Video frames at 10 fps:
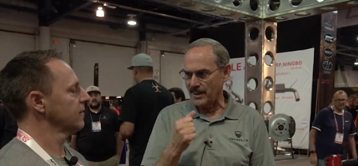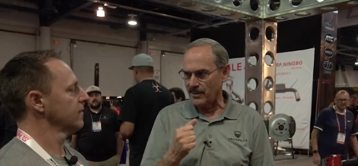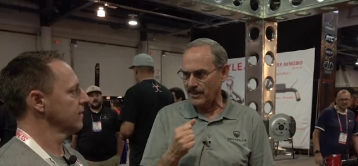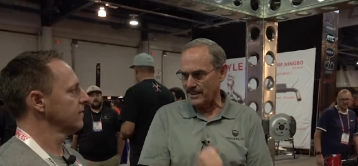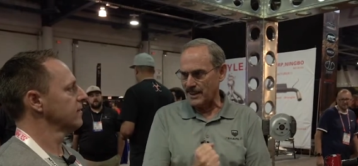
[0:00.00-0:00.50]
Speaker 1: you
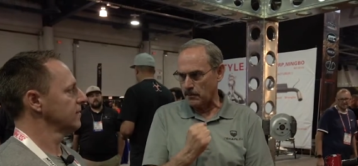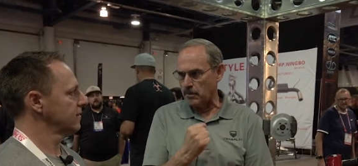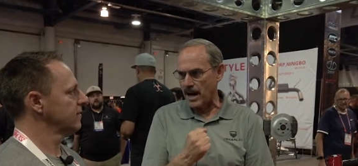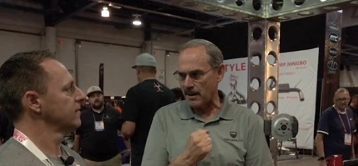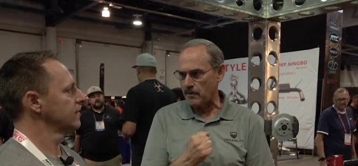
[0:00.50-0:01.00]
know, it isn't going
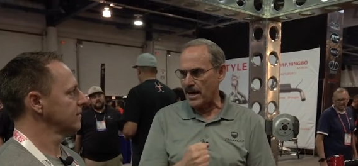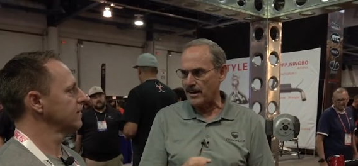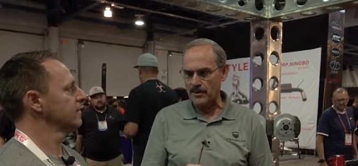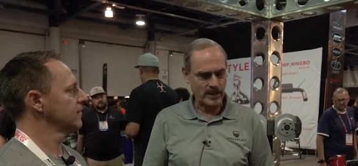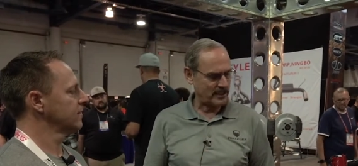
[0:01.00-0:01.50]
to bottom
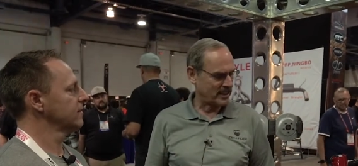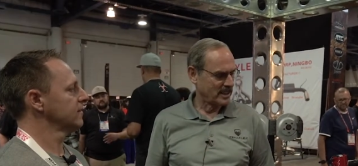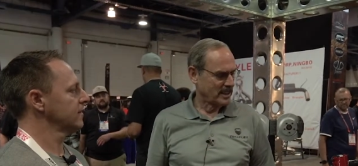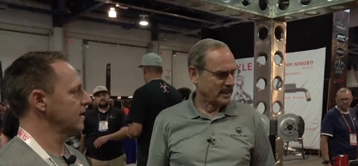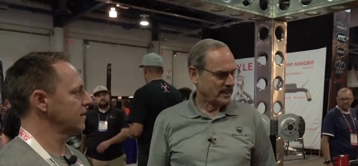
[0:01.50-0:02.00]
out and whatever."
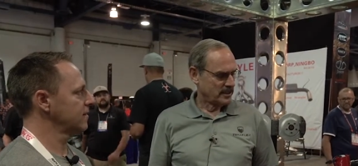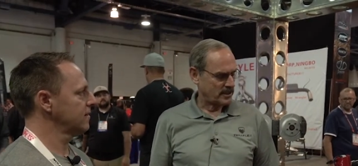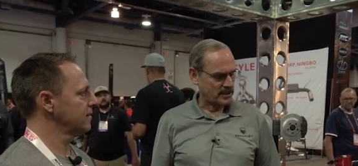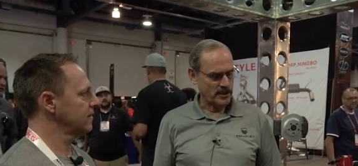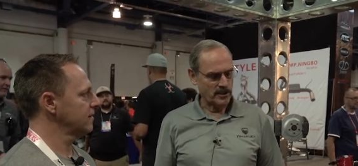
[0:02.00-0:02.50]
Yeah.
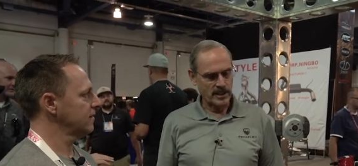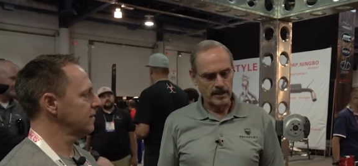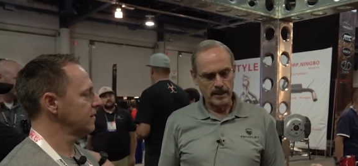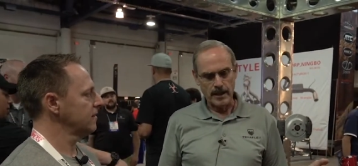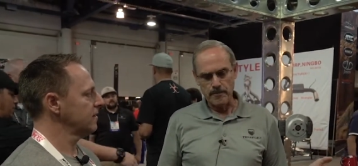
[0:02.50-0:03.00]
So you
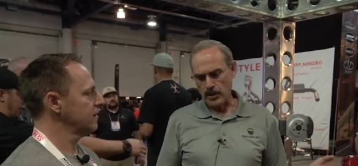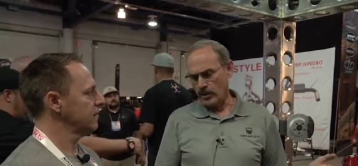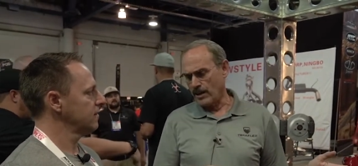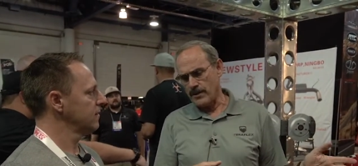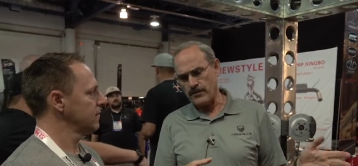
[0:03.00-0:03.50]
can, uh,
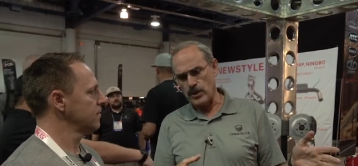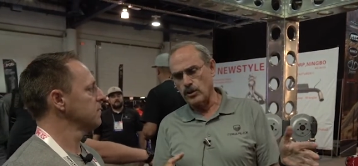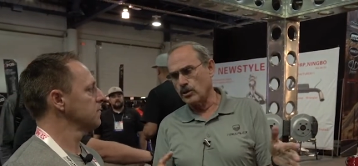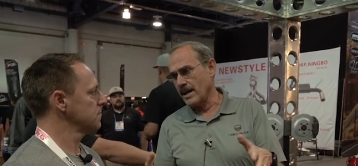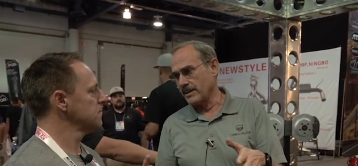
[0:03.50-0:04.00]
or even if you
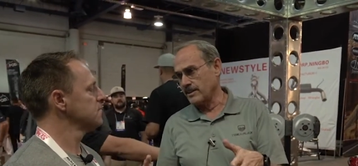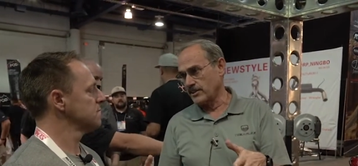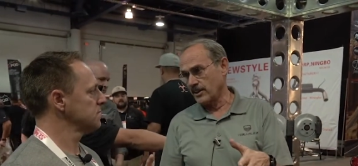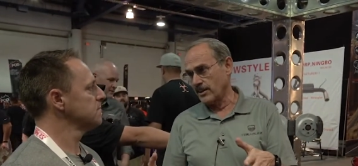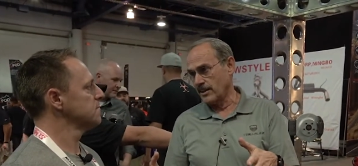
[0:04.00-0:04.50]
go around
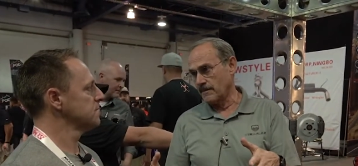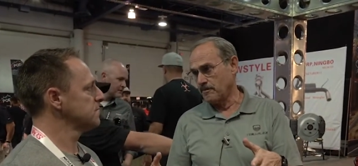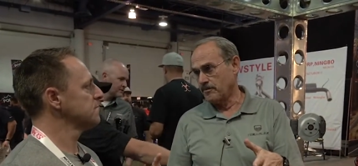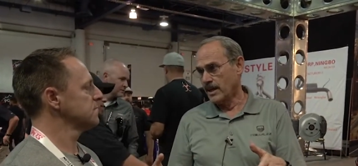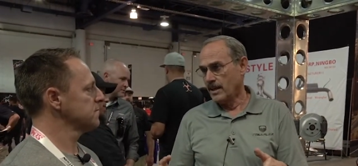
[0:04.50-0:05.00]
a turn,
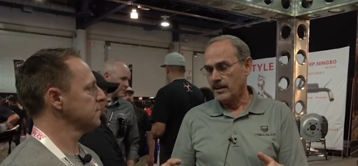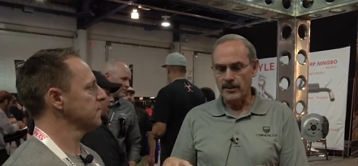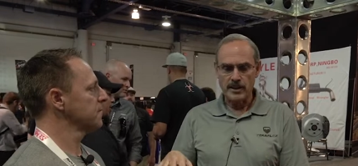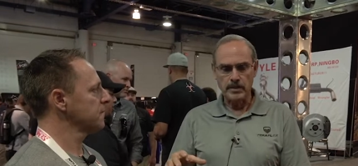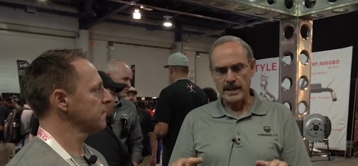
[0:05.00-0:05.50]

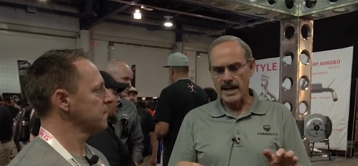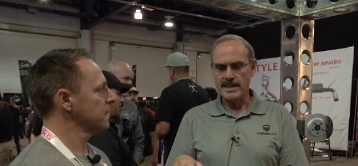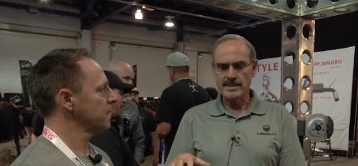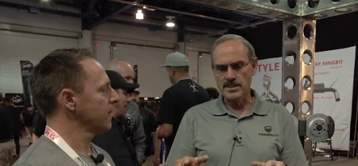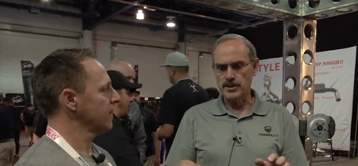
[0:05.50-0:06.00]
you can be
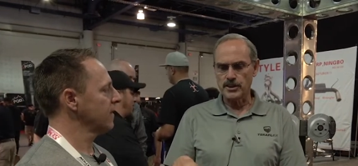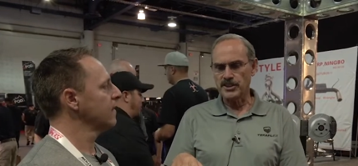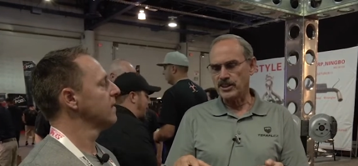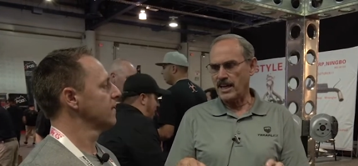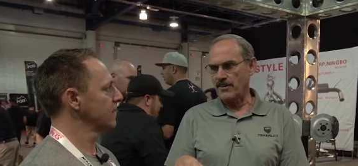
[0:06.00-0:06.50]
nice and
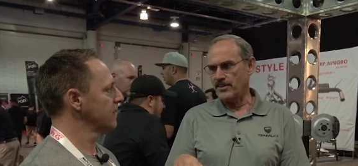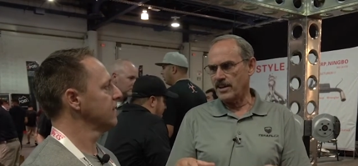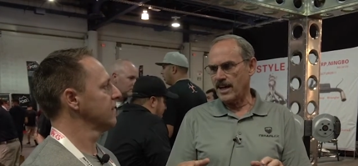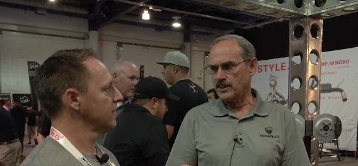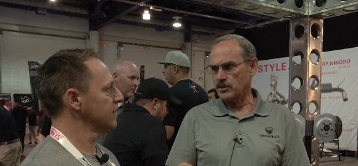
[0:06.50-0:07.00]
cushy, having
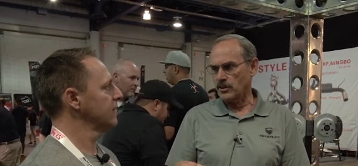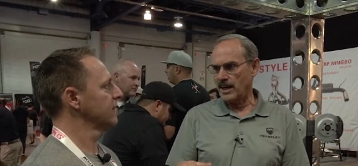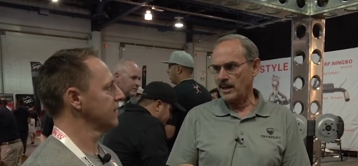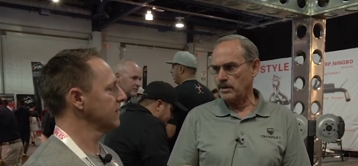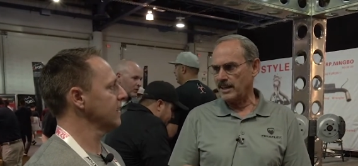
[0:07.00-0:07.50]
your nice
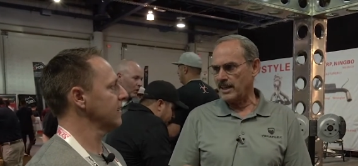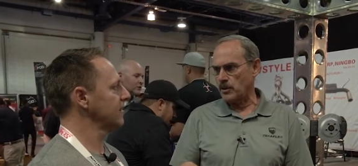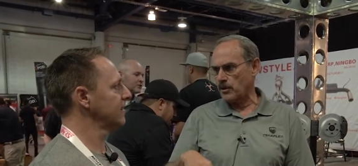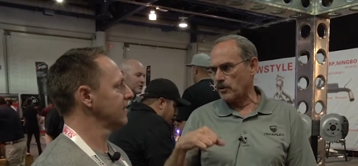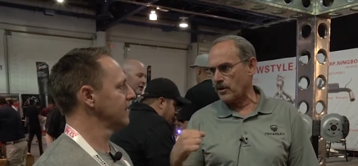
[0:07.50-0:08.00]
ride, but yeah. then
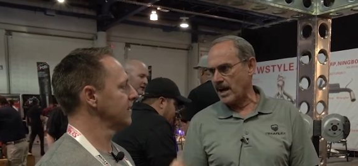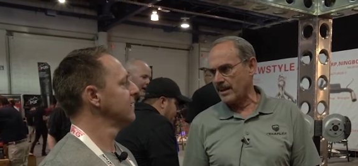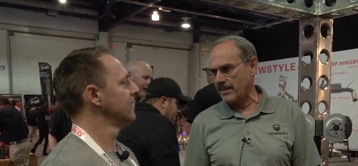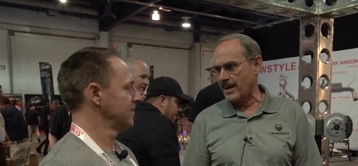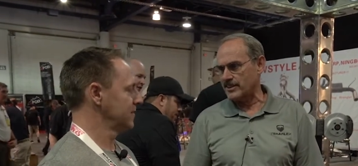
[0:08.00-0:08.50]
you want to
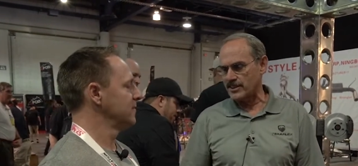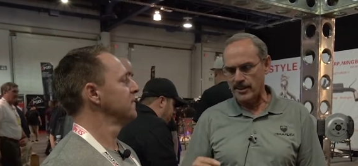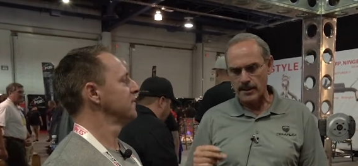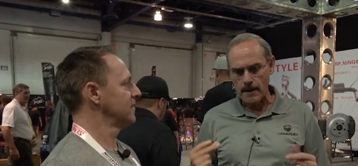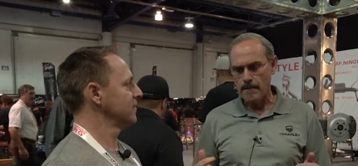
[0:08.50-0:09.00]
rally that
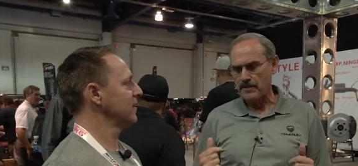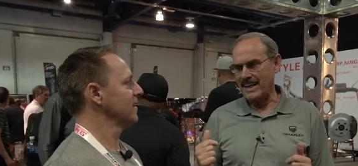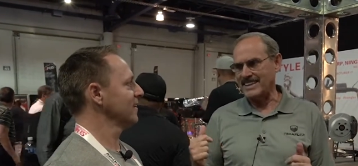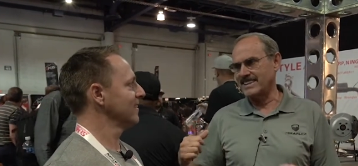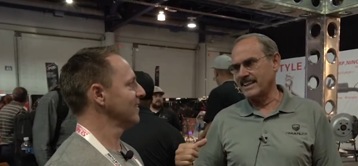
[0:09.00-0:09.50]
turn
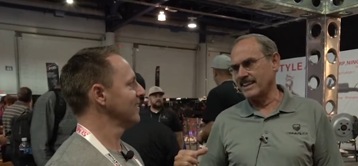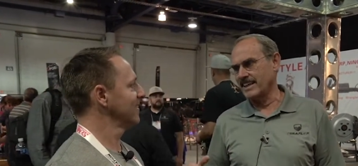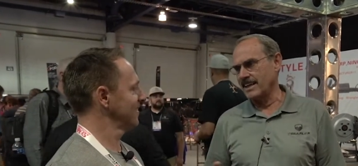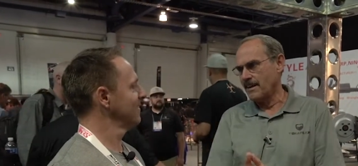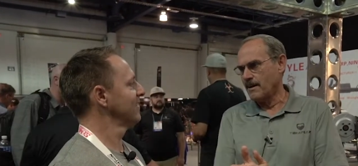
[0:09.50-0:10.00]
right.
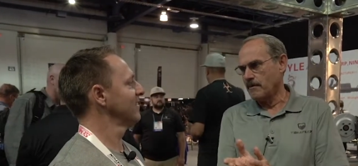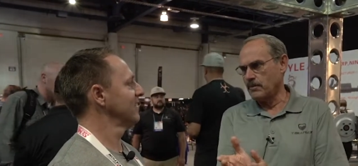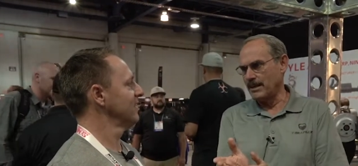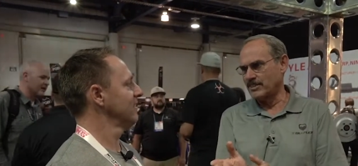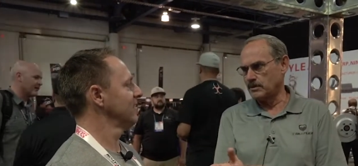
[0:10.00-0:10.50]
instantly
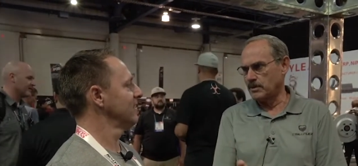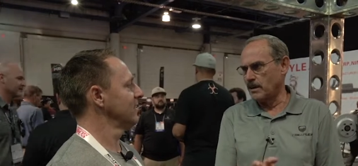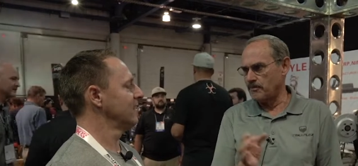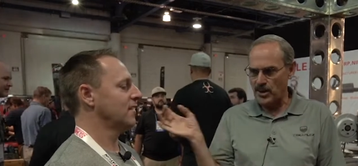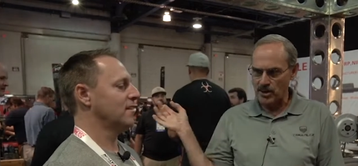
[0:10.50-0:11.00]
beefs them
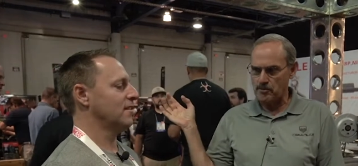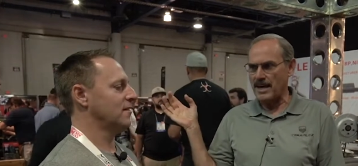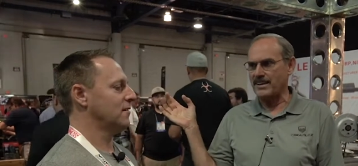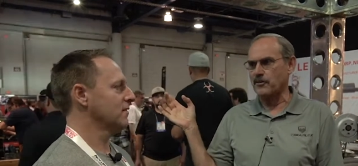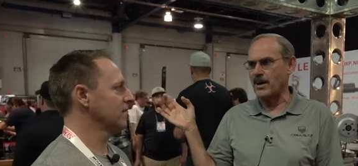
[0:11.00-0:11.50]
up. You can
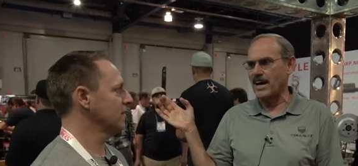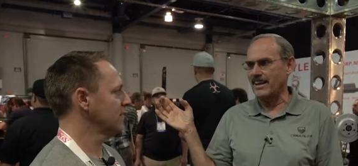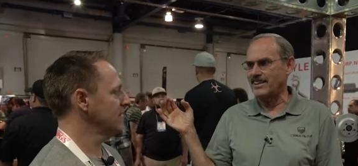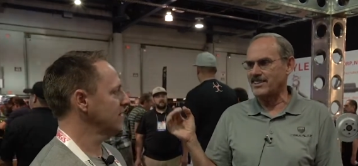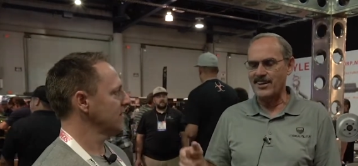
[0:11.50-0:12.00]
make the
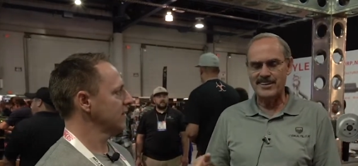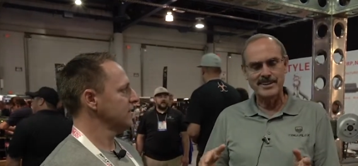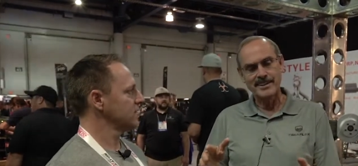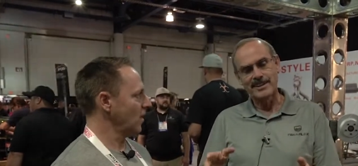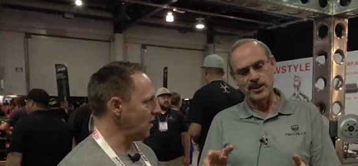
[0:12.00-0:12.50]
rally
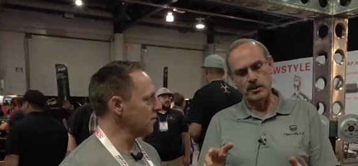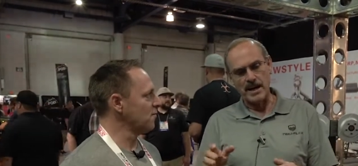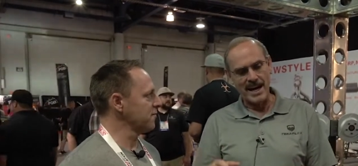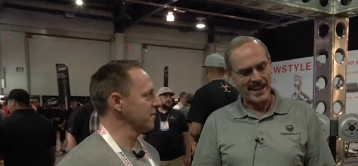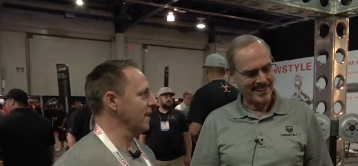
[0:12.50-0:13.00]
turn.
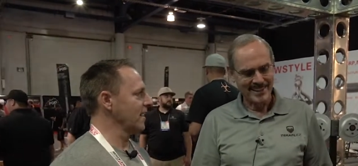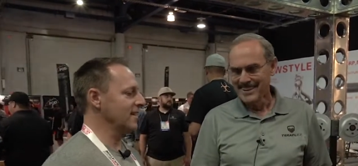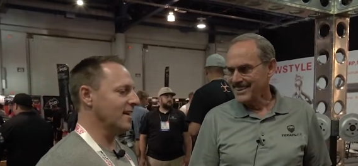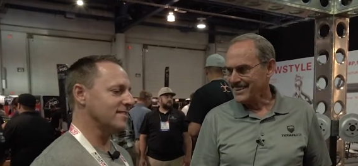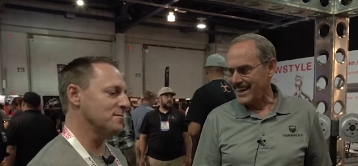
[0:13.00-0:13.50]
Auto for
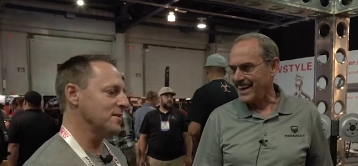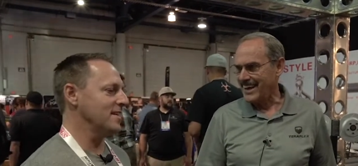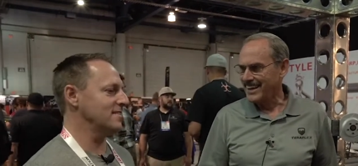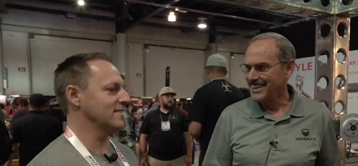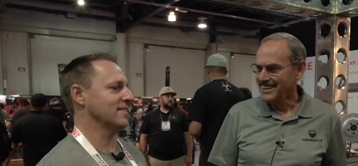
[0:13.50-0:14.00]
that. That's
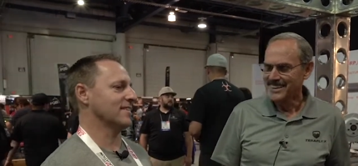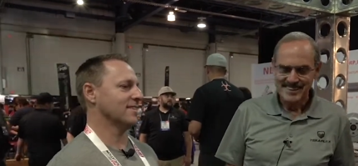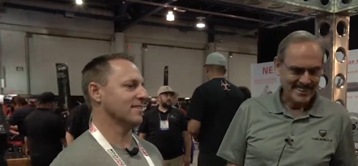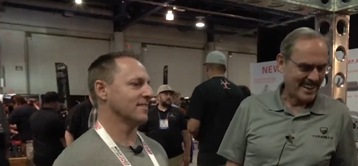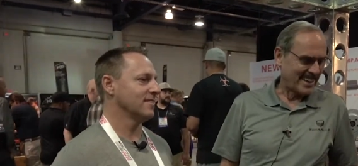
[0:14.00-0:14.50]
yeah. amazing.
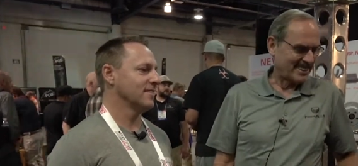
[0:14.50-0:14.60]
Yeah,